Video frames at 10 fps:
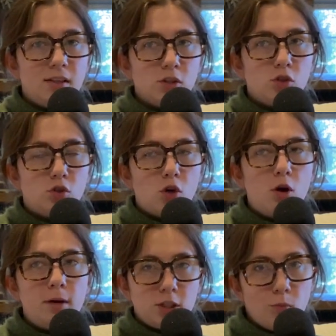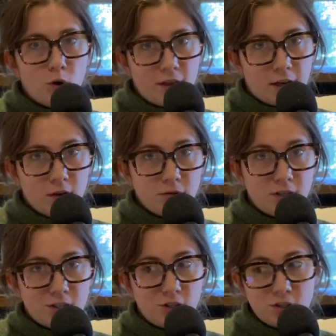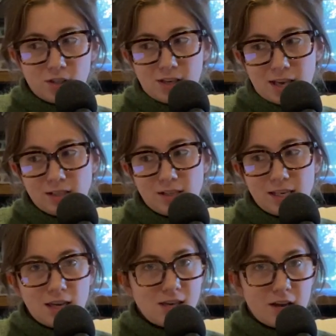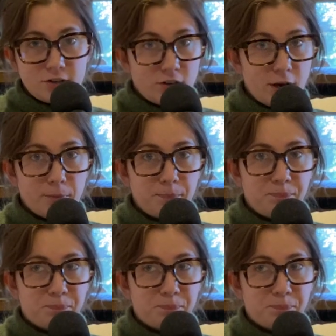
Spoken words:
there's so much more that goes into just saying like yes or no.